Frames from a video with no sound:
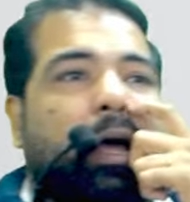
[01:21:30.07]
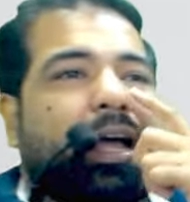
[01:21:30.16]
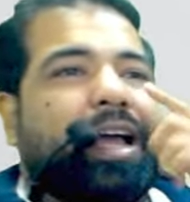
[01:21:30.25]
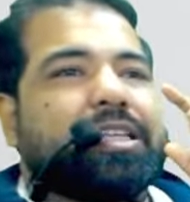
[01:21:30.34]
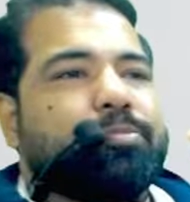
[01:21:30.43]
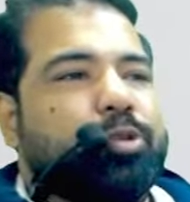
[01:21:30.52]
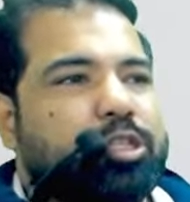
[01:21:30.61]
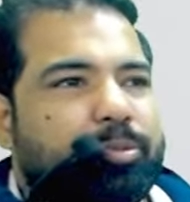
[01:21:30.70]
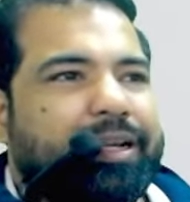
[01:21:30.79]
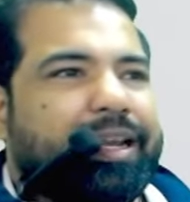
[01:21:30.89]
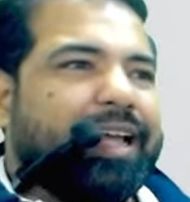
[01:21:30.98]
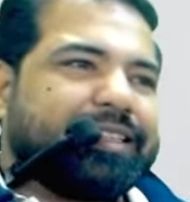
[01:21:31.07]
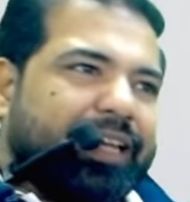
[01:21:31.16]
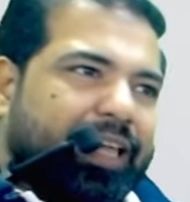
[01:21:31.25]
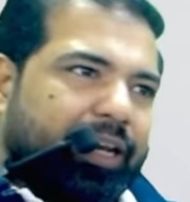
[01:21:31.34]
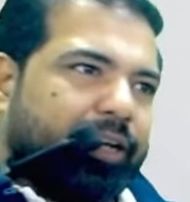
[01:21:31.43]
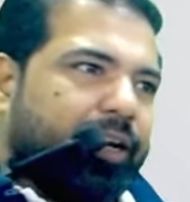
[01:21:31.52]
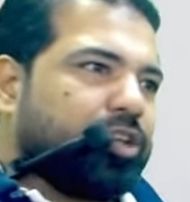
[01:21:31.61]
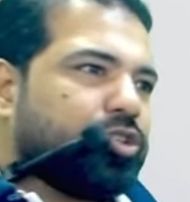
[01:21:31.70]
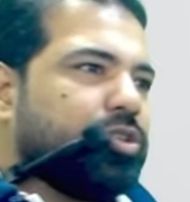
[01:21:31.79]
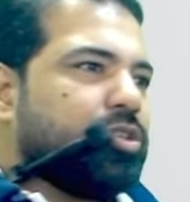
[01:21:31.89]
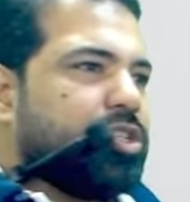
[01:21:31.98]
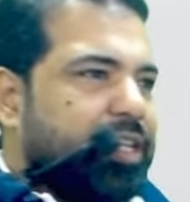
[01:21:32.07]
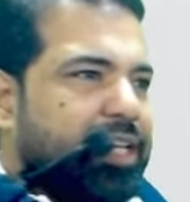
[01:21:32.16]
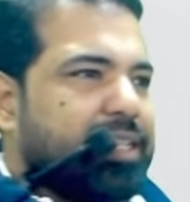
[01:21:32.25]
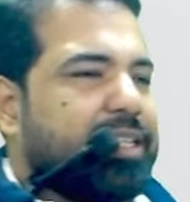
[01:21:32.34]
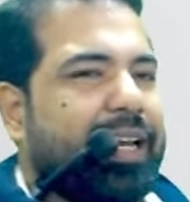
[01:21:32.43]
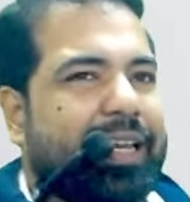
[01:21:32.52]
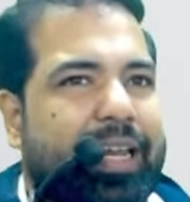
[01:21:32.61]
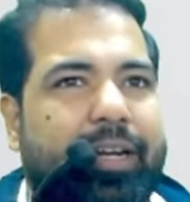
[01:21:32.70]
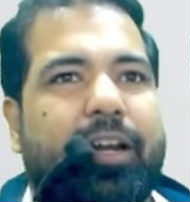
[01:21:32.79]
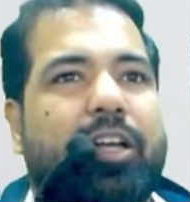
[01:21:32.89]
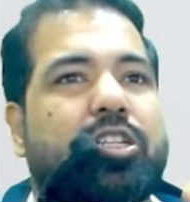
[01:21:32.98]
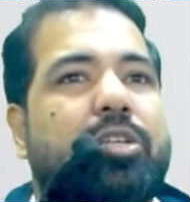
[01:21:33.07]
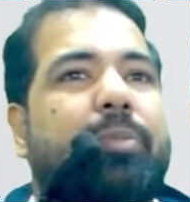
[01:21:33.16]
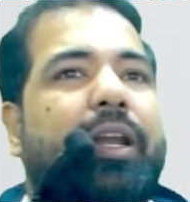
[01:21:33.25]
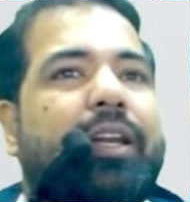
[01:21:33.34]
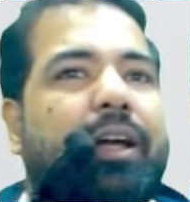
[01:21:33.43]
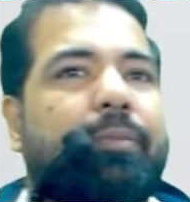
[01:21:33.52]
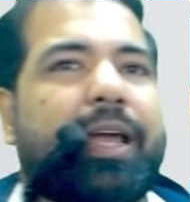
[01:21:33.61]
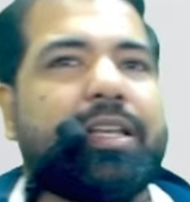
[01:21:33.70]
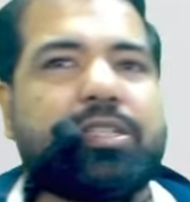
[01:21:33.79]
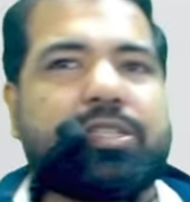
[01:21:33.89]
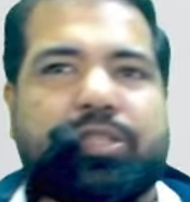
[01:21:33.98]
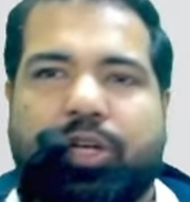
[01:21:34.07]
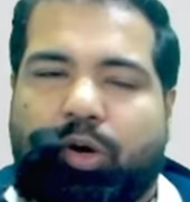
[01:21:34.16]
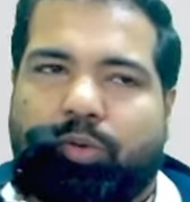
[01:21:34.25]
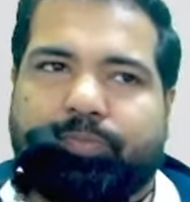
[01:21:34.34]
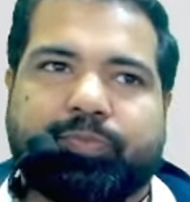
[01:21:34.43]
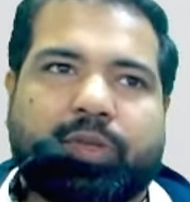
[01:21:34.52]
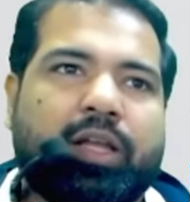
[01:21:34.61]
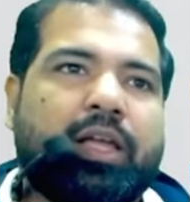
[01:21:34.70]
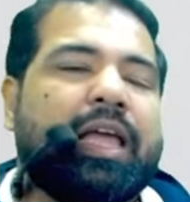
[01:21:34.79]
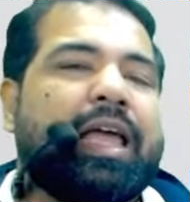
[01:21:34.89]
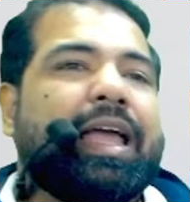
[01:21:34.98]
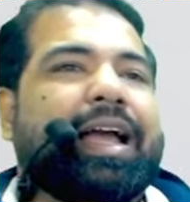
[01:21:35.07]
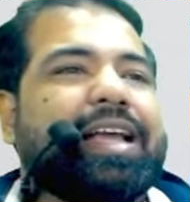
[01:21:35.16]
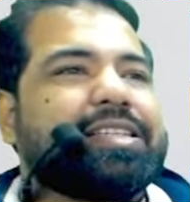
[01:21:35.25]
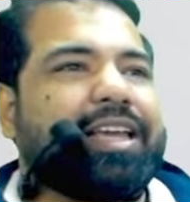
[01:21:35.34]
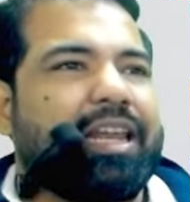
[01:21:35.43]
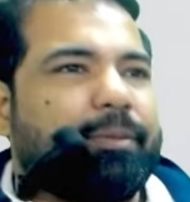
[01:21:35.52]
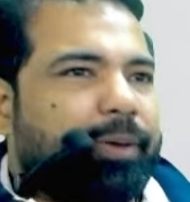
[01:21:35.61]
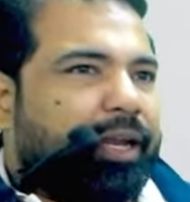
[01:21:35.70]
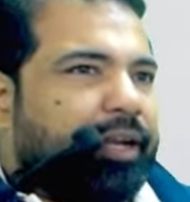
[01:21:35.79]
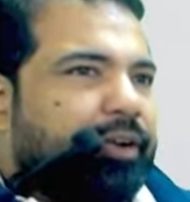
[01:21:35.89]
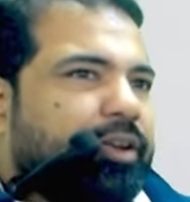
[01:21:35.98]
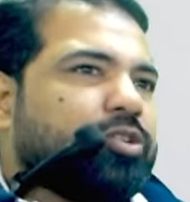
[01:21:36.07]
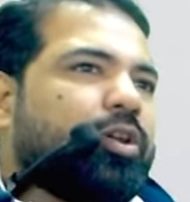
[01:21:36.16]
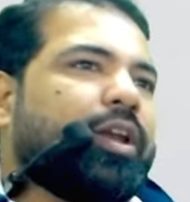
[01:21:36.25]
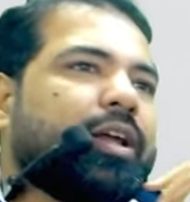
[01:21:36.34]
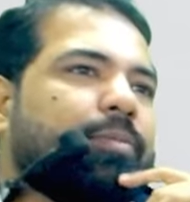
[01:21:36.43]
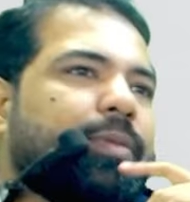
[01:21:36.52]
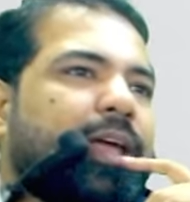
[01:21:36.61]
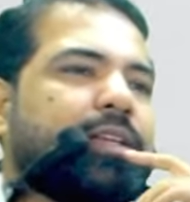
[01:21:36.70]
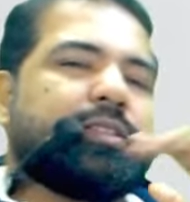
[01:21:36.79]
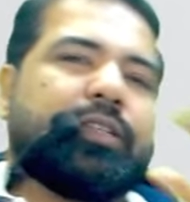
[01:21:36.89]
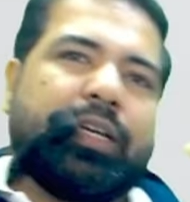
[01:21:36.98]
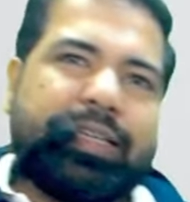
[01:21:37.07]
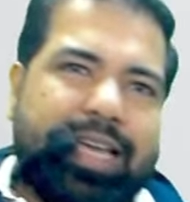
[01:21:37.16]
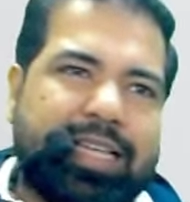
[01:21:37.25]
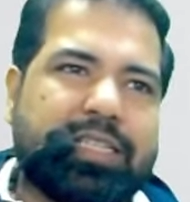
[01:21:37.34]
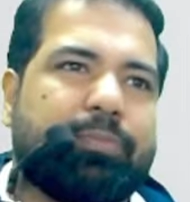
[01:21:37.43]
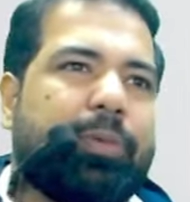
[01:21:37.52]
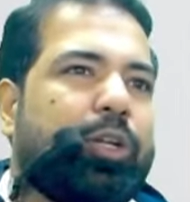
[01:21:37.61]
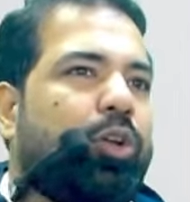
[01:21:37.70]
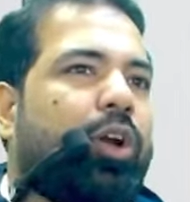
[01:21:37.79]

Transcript: Guys, municipal tax, I'll get a deduction. GST, I'll get a deduction, but income tax, no. Guys, can I pay interest on income tax? Yes, but you'll